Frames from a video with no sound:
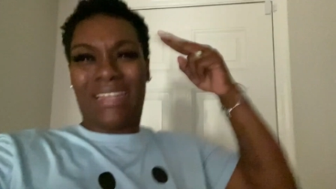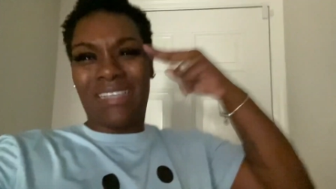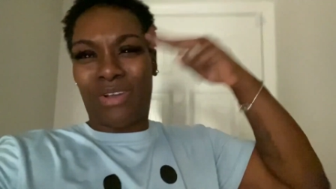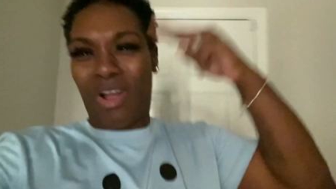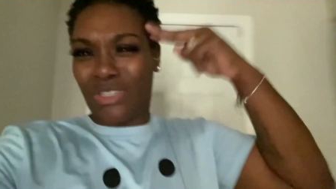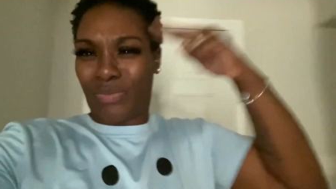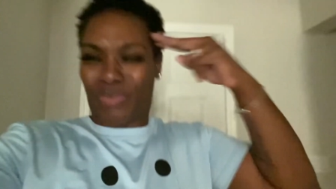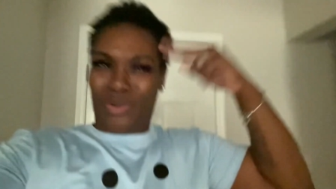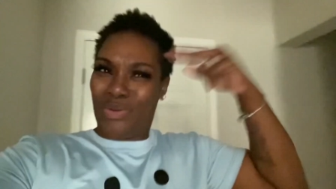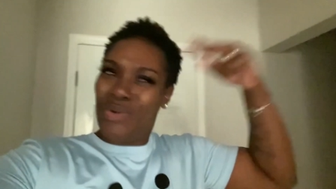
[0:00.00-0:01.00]
These are
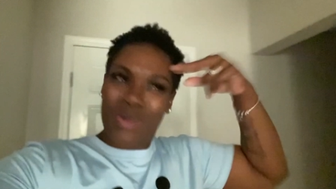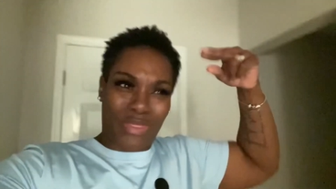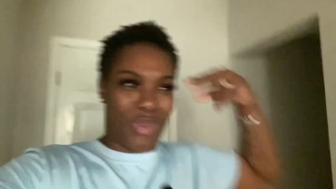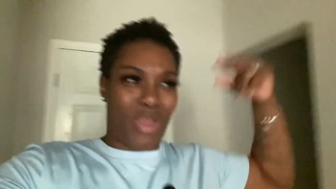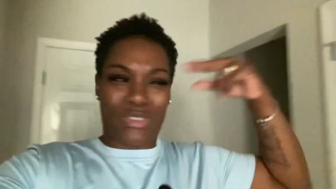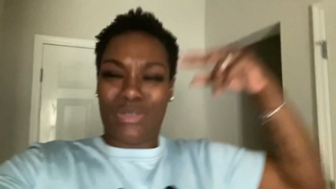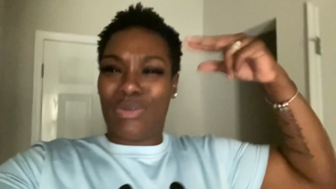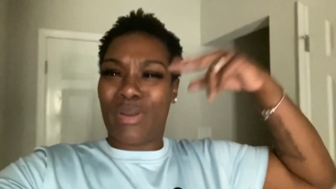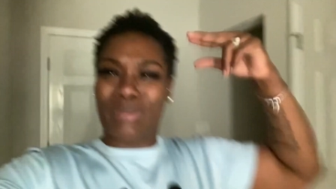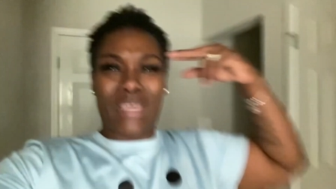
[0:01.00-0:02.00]
entrepreneur thoughts. You know
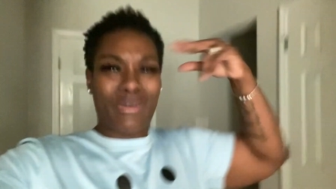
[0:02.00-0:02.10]
what I'm saying?